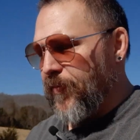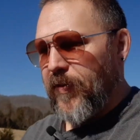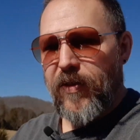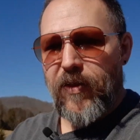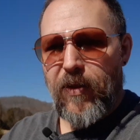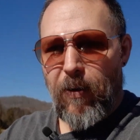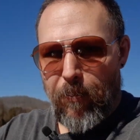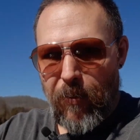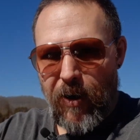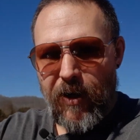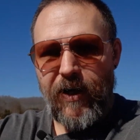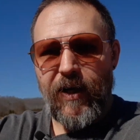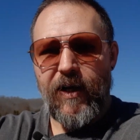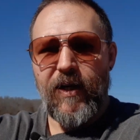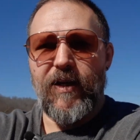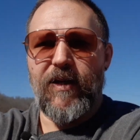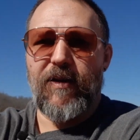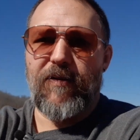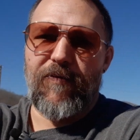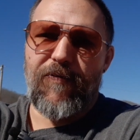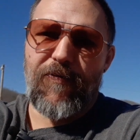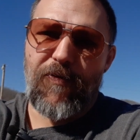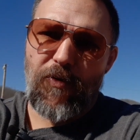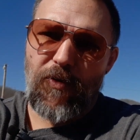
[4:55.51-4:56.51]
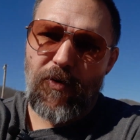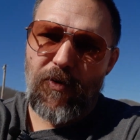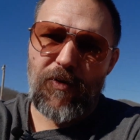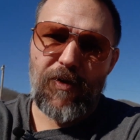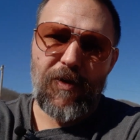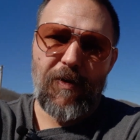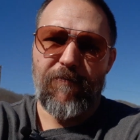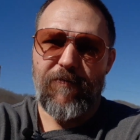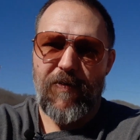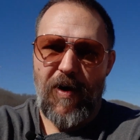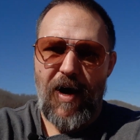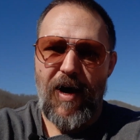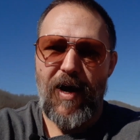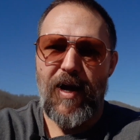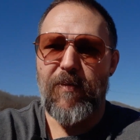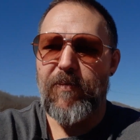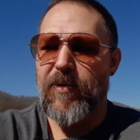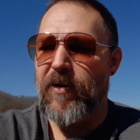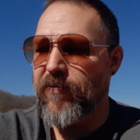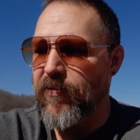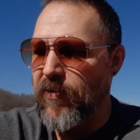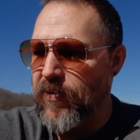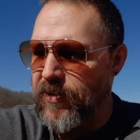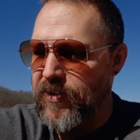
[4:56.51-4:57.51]
the money and for the vibe
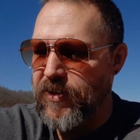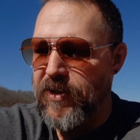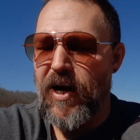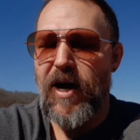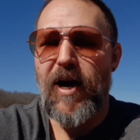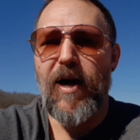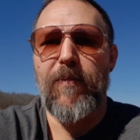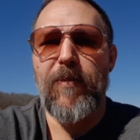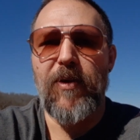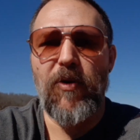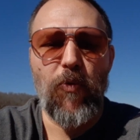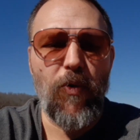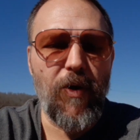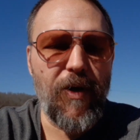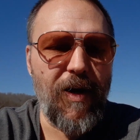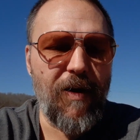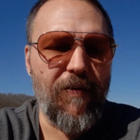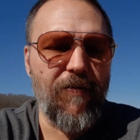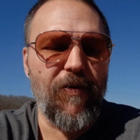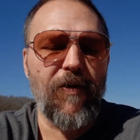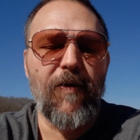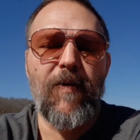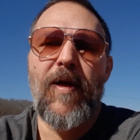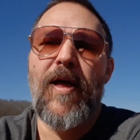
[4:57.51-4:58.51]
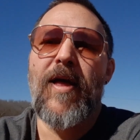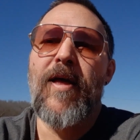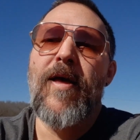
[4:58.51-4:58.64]
and for the time and whatever.